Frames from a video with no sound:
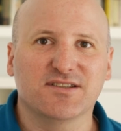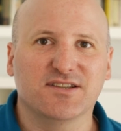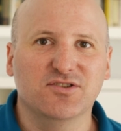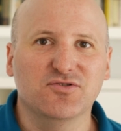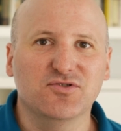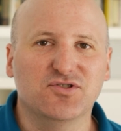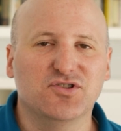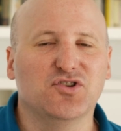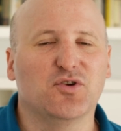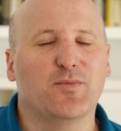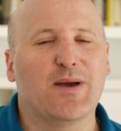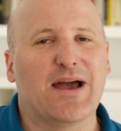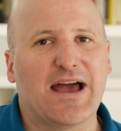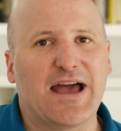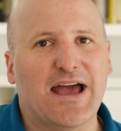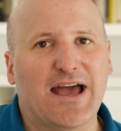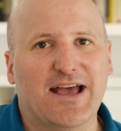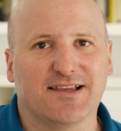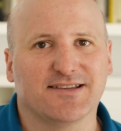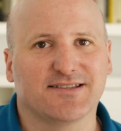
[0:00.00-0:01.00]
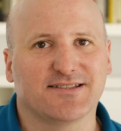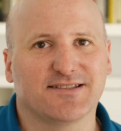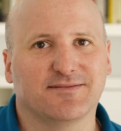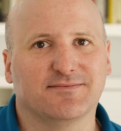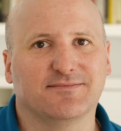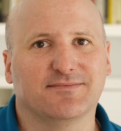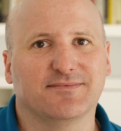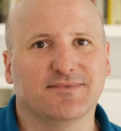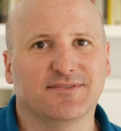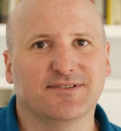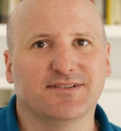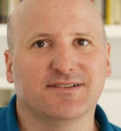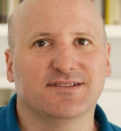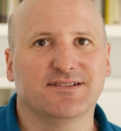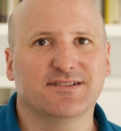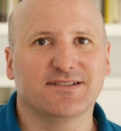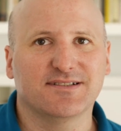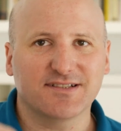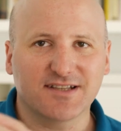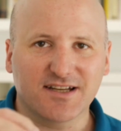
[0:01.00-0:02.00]
YouTube has
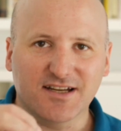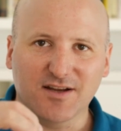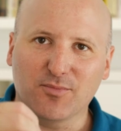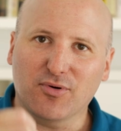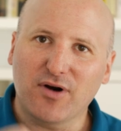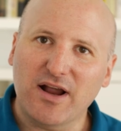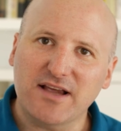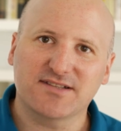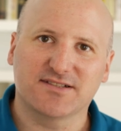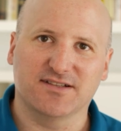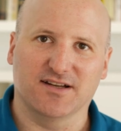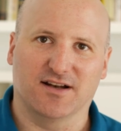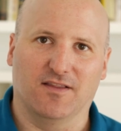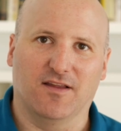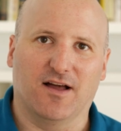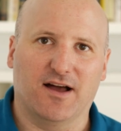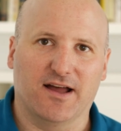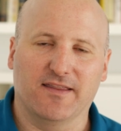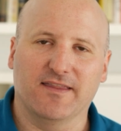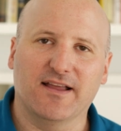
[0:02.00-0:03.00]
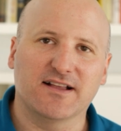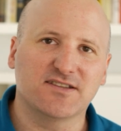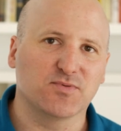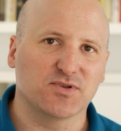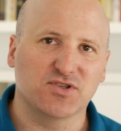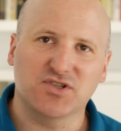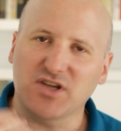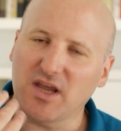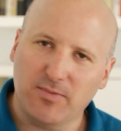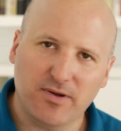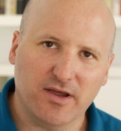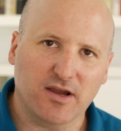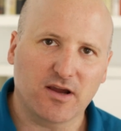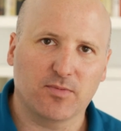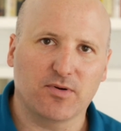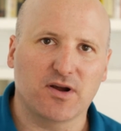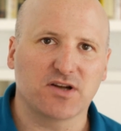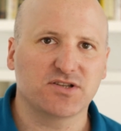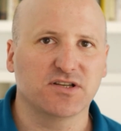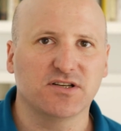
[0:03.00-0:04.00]
compressed it a lot. And that's what JPEG
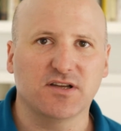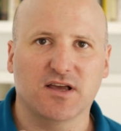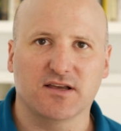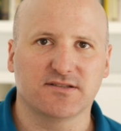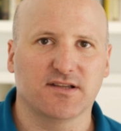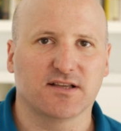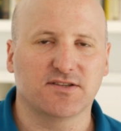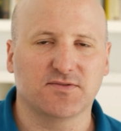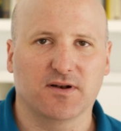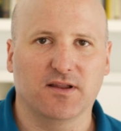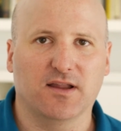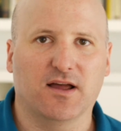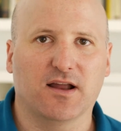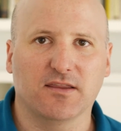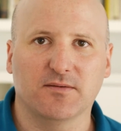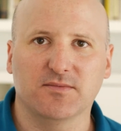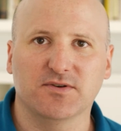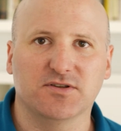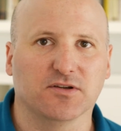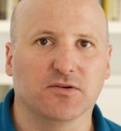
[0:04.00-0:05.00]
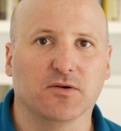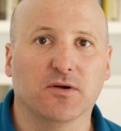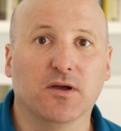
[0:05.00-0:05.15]
compression does. That's what a lot of them do.